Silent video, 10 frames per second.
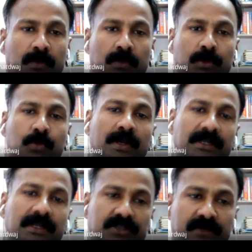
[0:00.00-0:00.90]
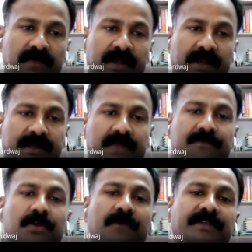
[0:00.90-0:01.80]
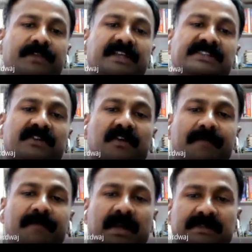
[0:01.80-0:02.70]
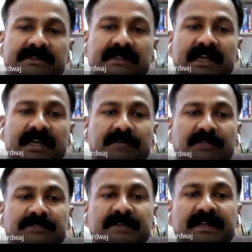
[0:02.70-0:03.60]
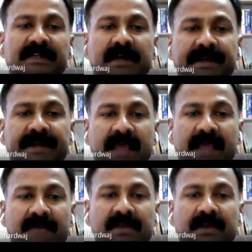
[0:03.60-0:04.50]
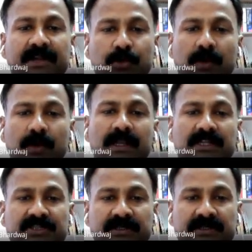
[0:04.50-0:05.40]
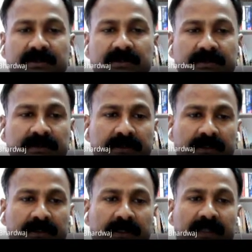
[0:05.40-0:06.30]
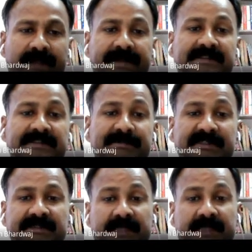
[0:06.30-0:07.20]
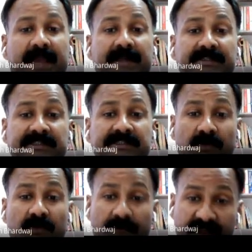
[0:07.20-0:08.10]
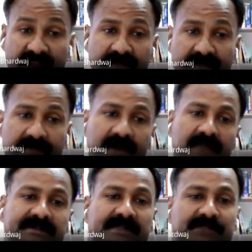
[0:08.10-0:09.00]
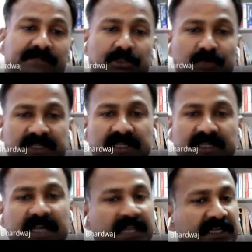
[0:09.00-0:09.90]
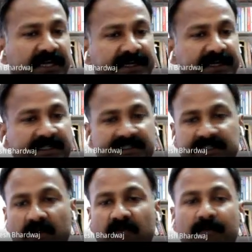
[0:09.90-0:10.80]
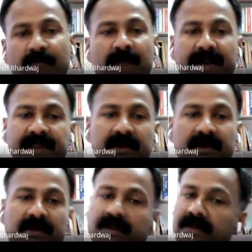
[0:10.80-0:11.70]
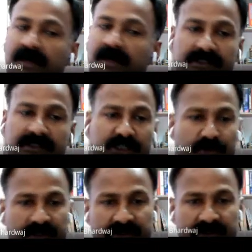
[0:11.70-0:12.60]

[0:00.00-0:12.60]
Dual nature of light. In view of these developments, light must be regarded having a dual nature. Light exhibits the characteristic of wave in some situation and the characteristic of particle in other situation.